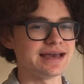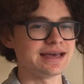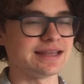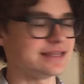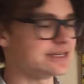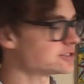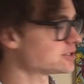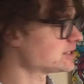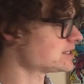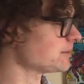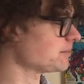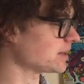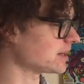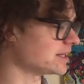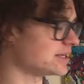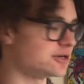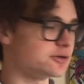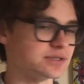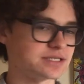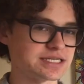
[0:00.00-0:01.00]
These are
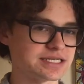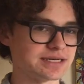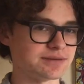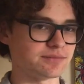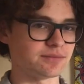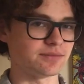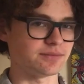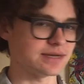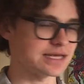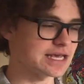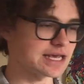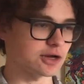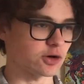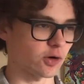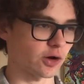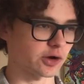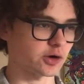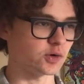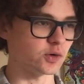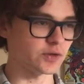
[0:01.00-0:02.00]
typically used to heat
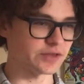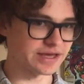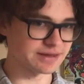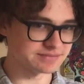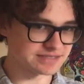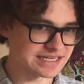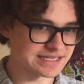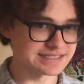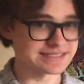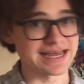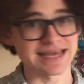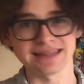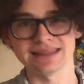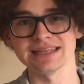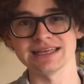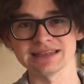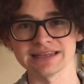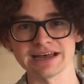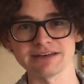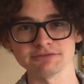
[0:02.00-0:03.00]
or cool them to
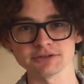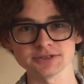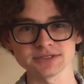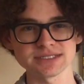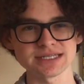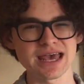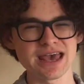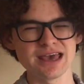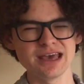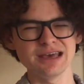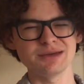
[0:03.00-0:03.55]
deadly levels,